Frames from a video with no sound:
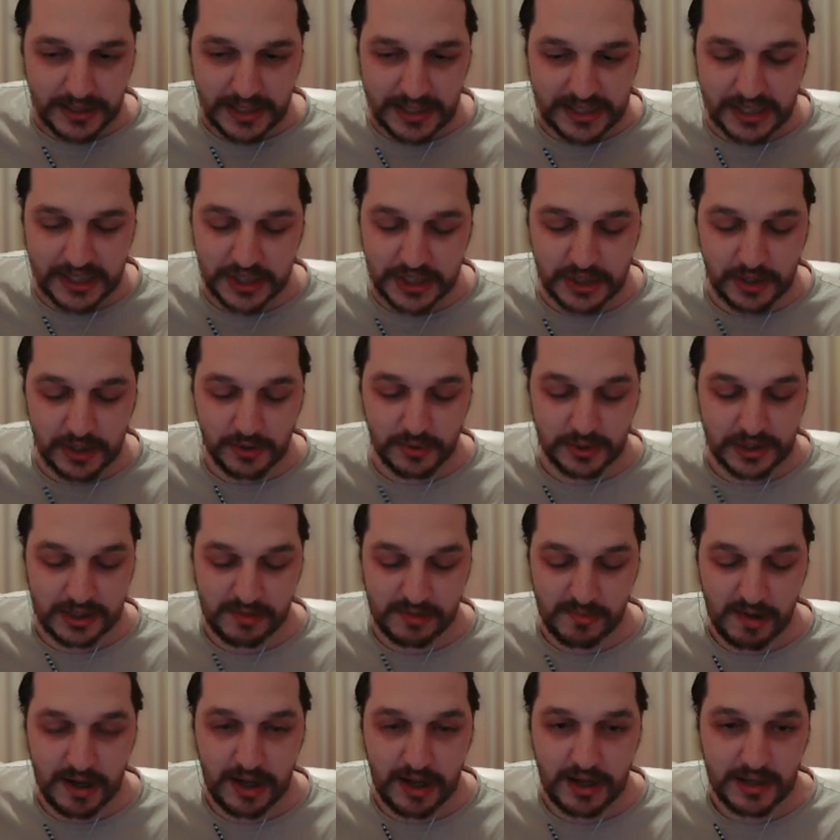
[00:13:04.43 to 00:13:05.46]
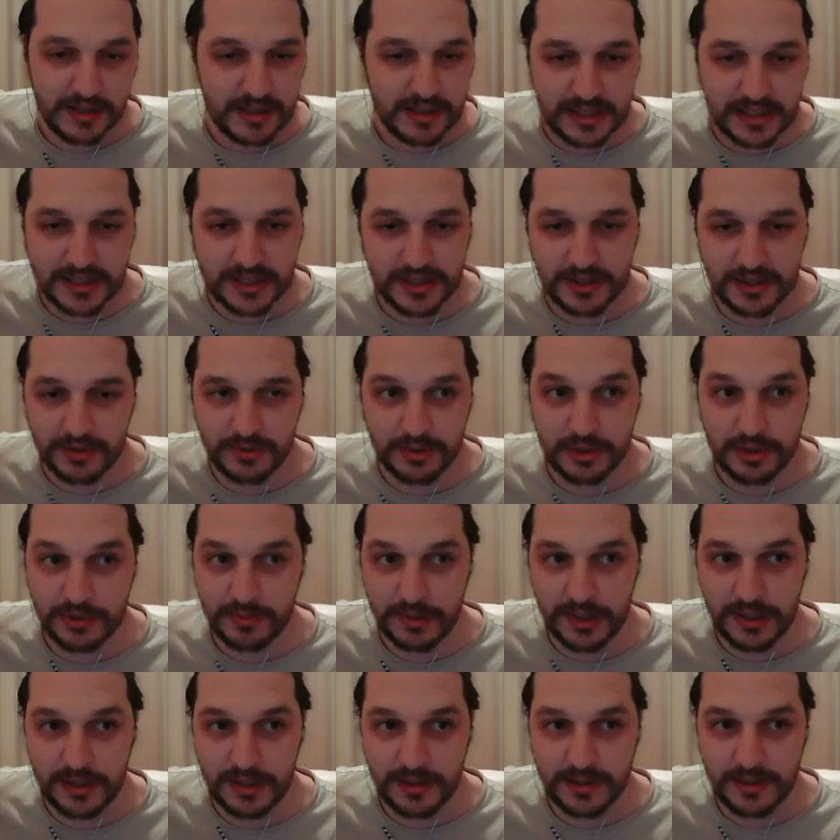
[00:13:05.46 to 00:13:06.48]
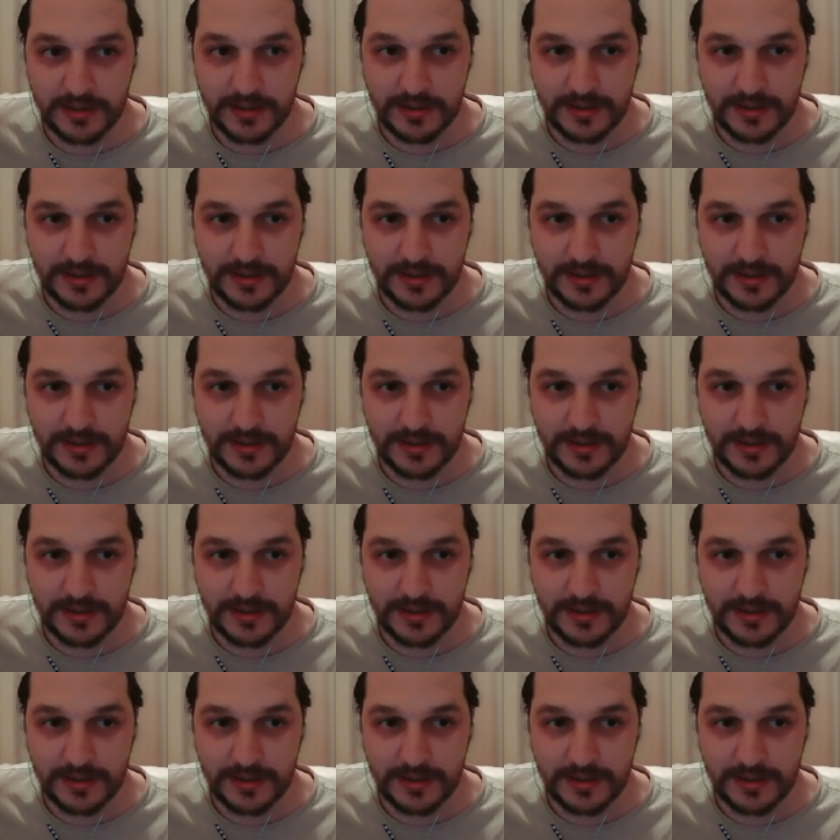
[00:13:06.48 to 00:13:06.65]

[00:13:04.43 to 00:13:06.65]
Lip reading: That's so smart. That's so smart.